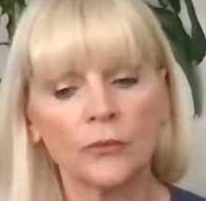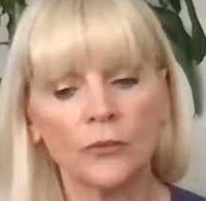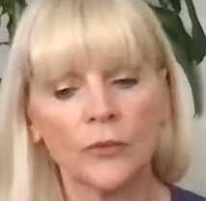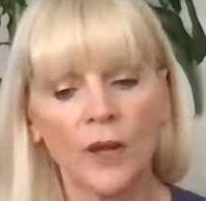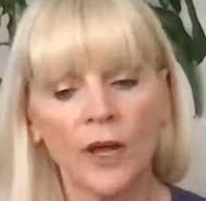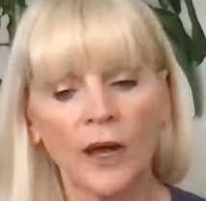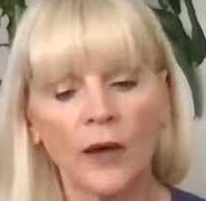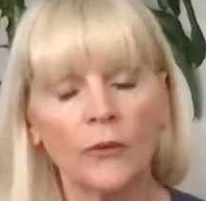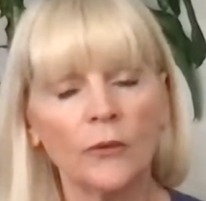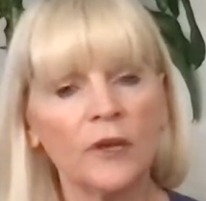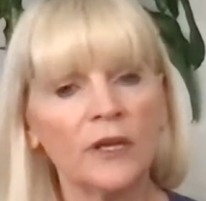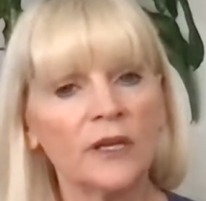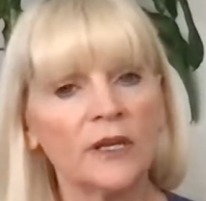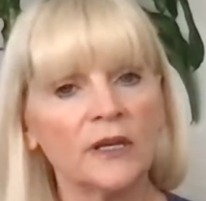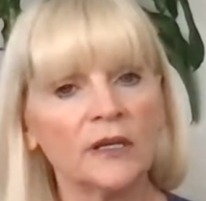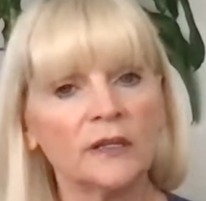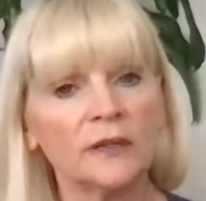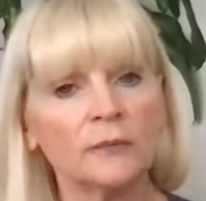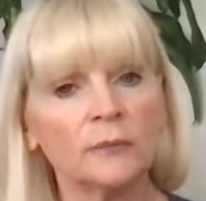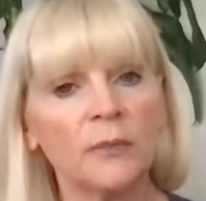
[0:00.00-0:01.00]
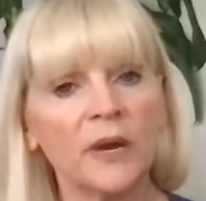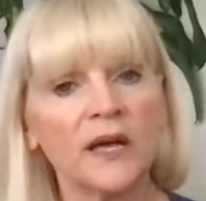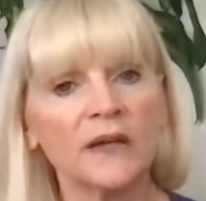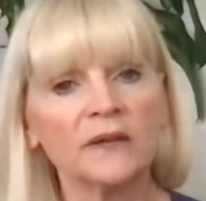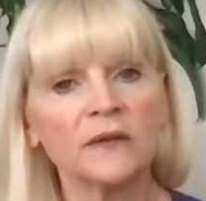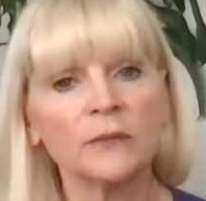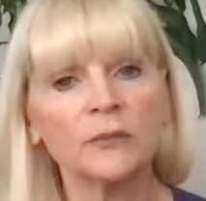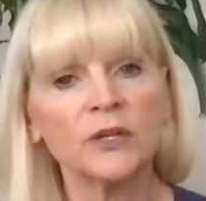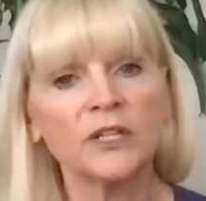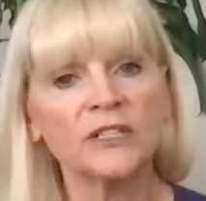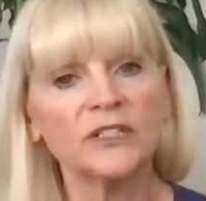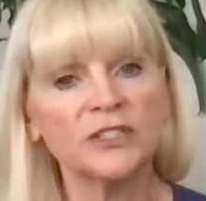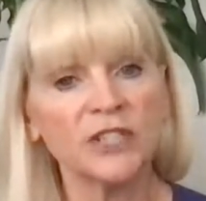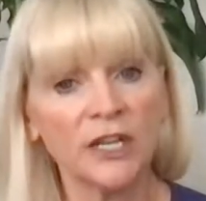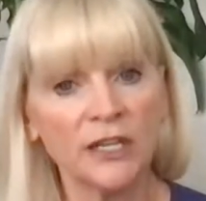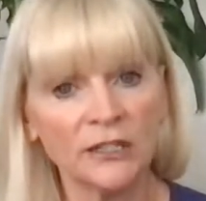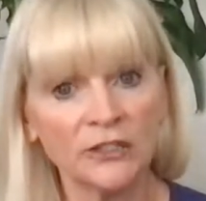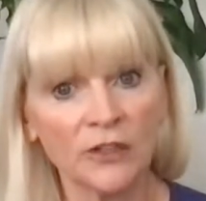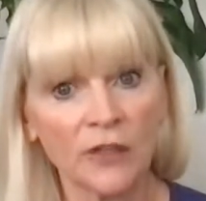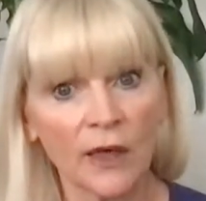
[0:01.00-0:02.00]
how we can possibly
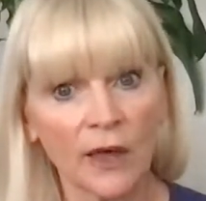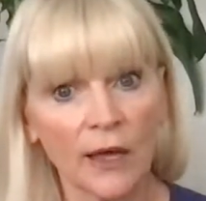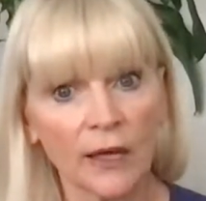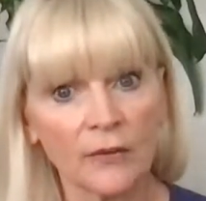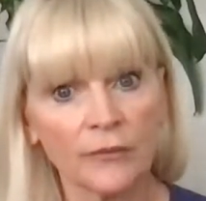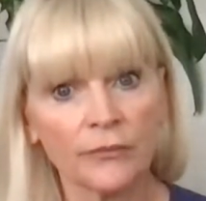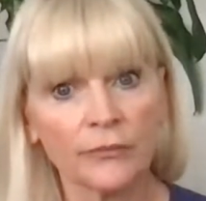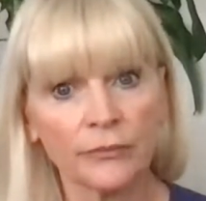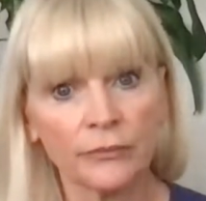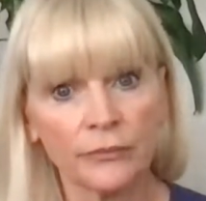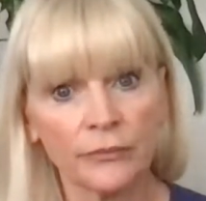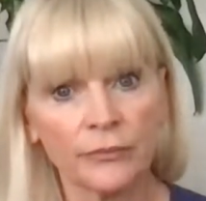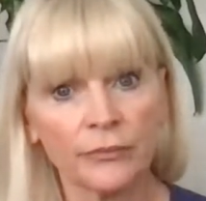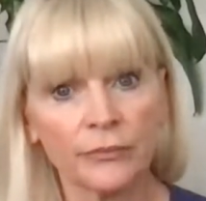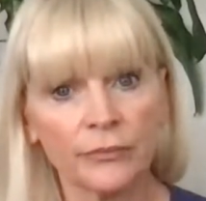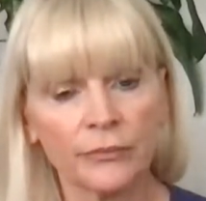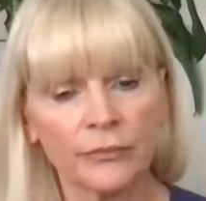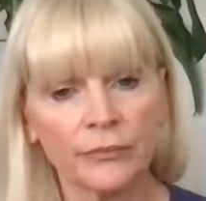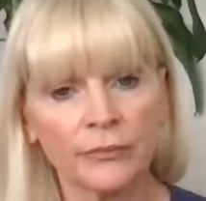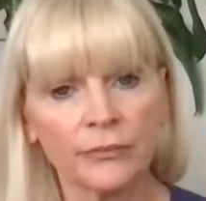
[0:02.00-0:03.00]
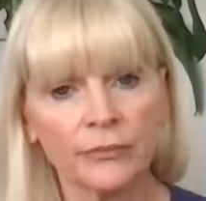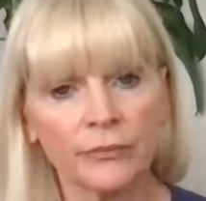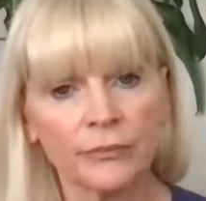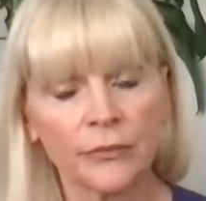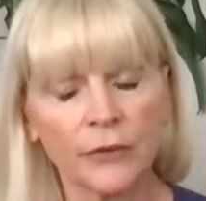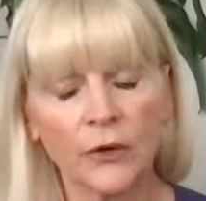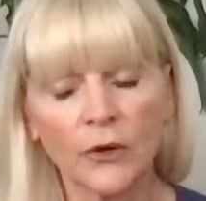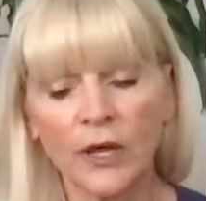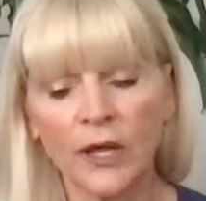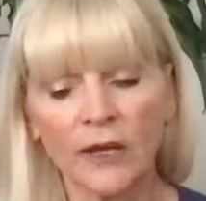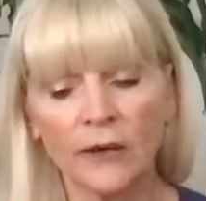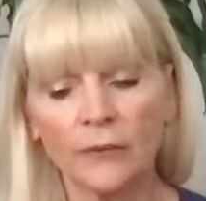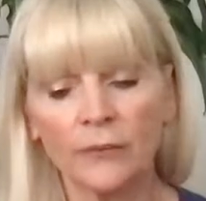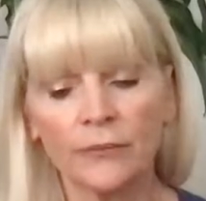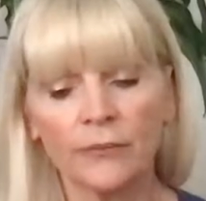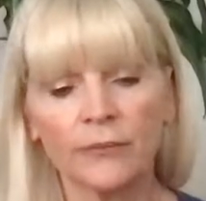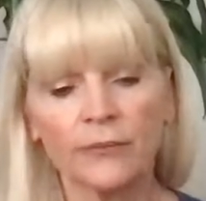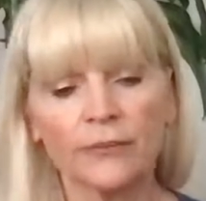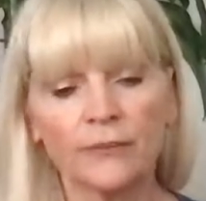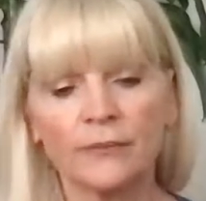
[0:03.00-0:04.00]
change that.
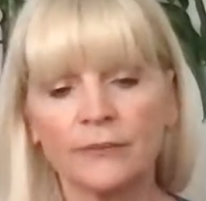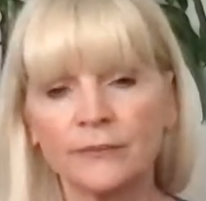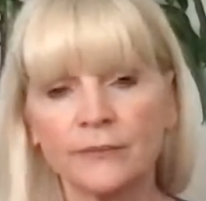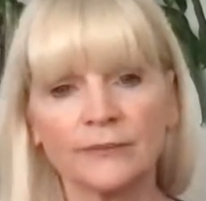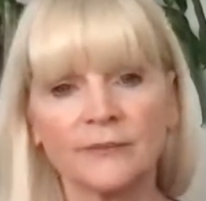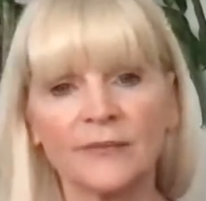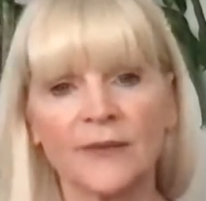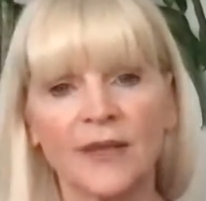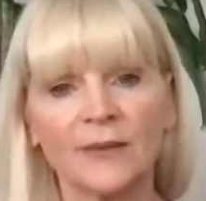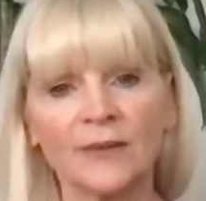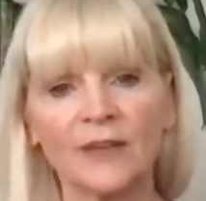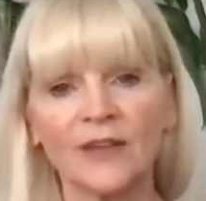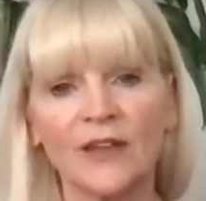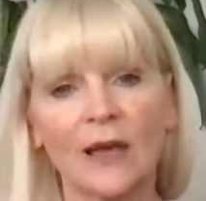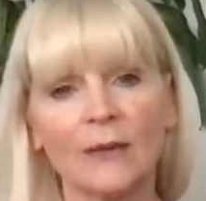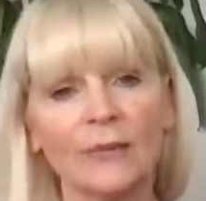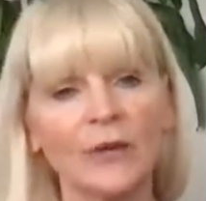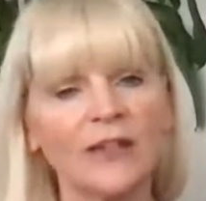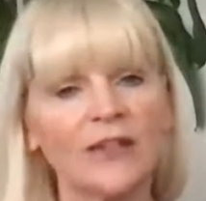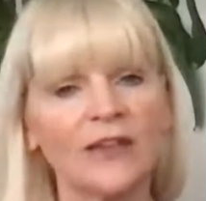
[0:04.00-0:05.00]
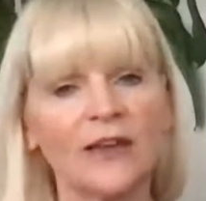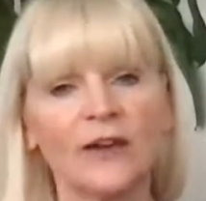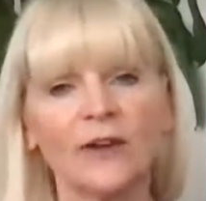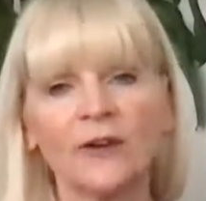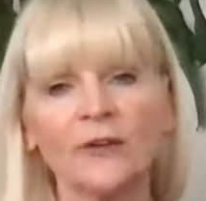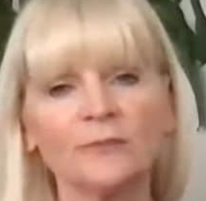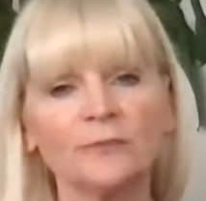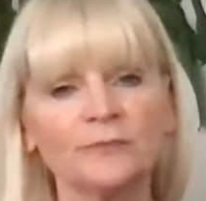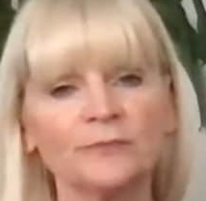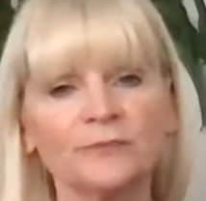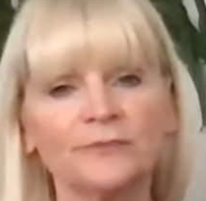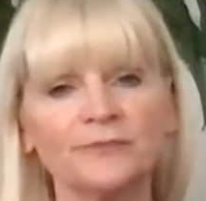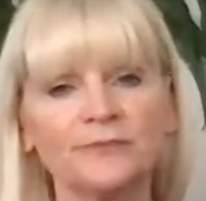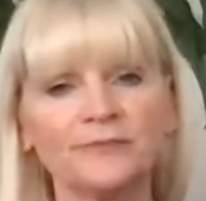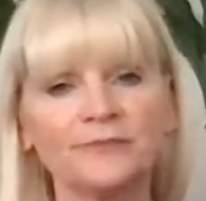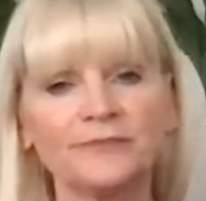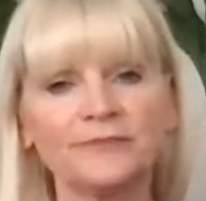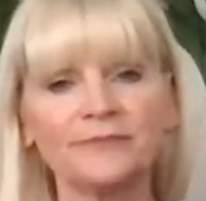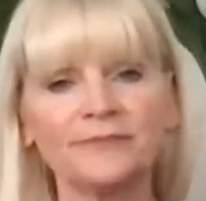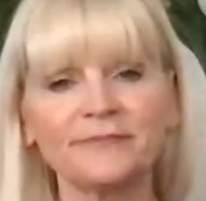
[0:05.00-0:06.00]
Okay, I'm stopping there.
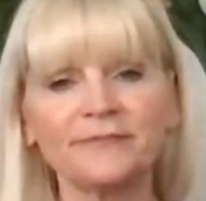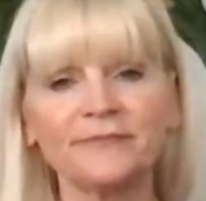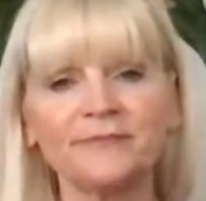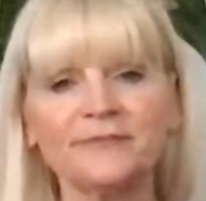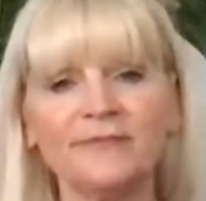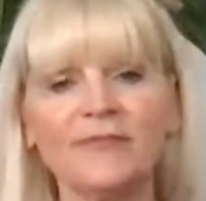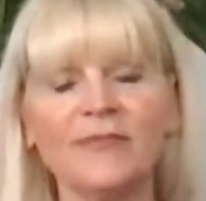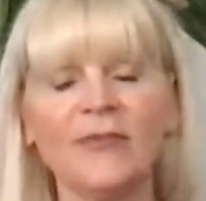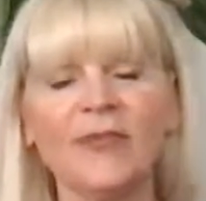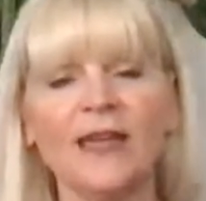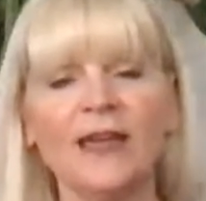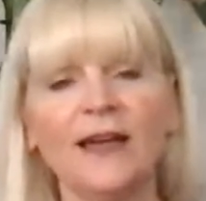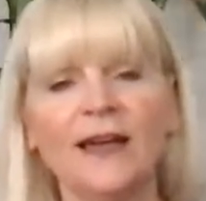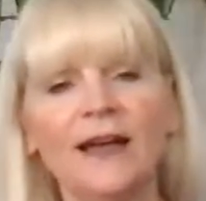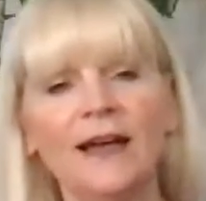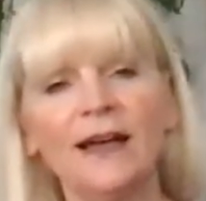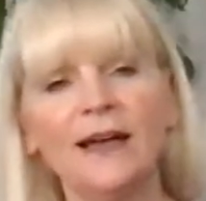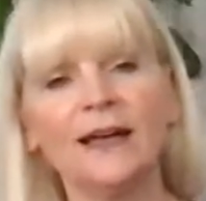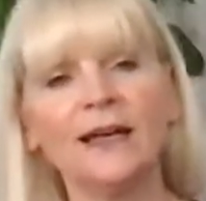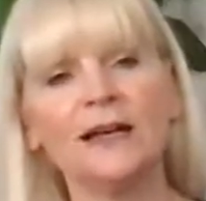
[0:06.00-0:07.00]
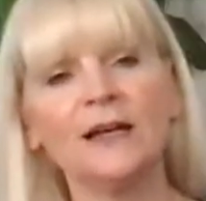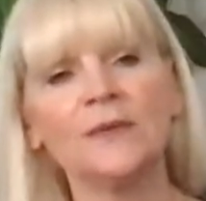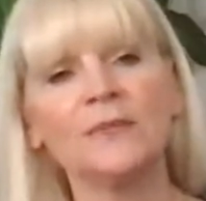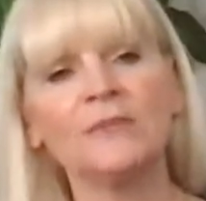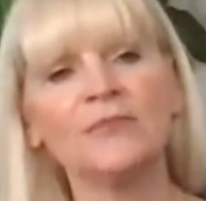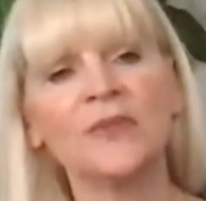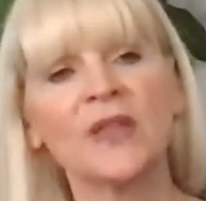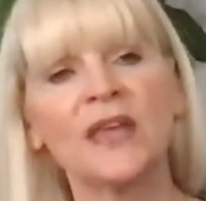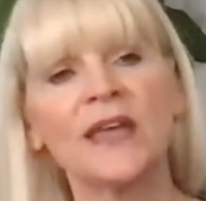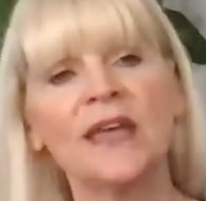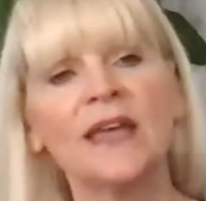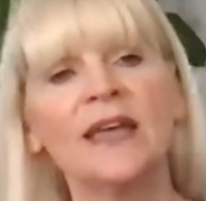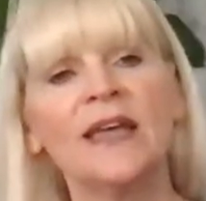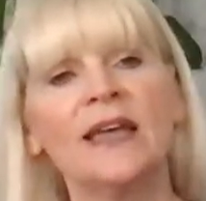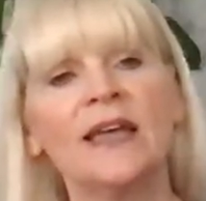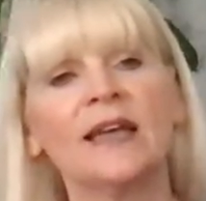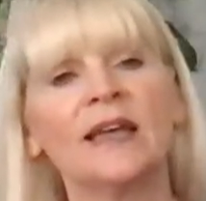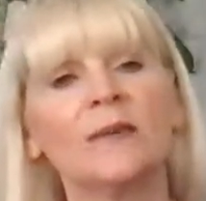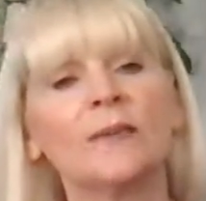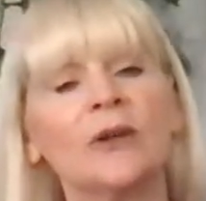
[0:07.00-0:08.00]
And
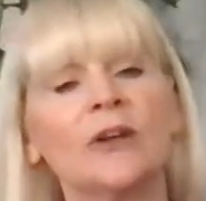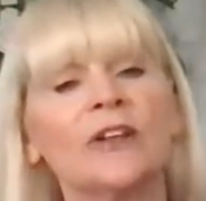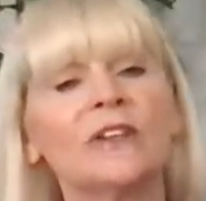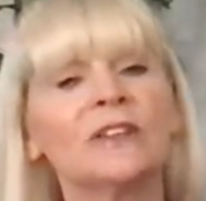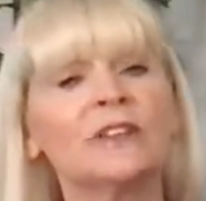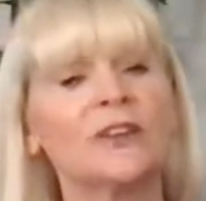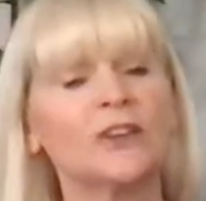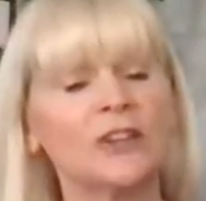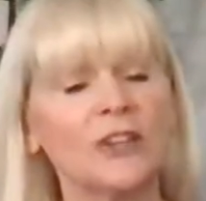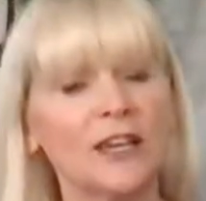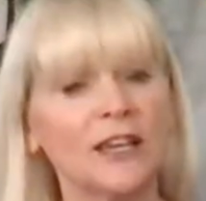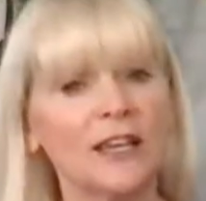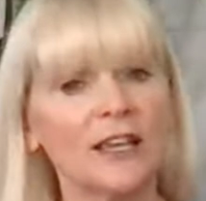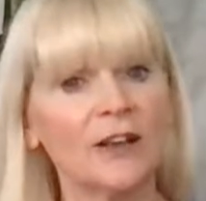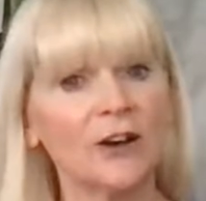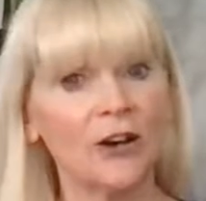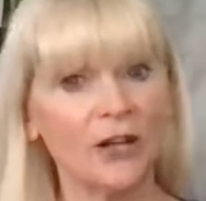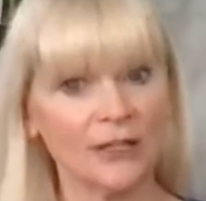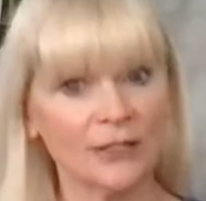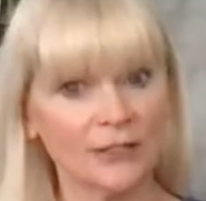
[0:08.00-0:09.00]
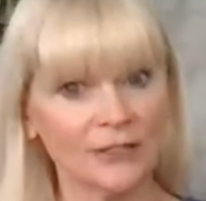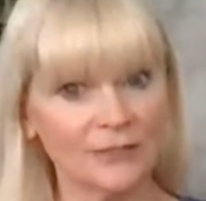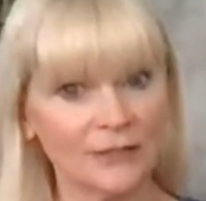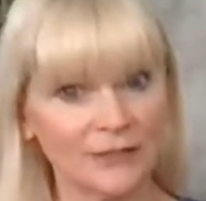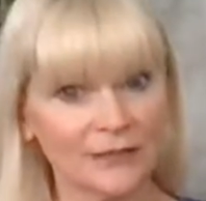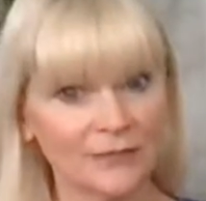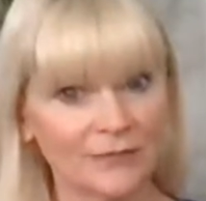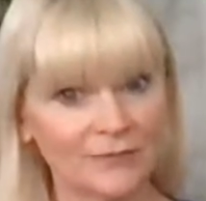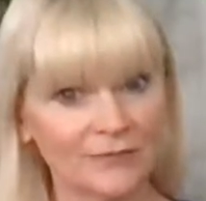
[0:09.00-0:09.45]
I'm going to start taking callers.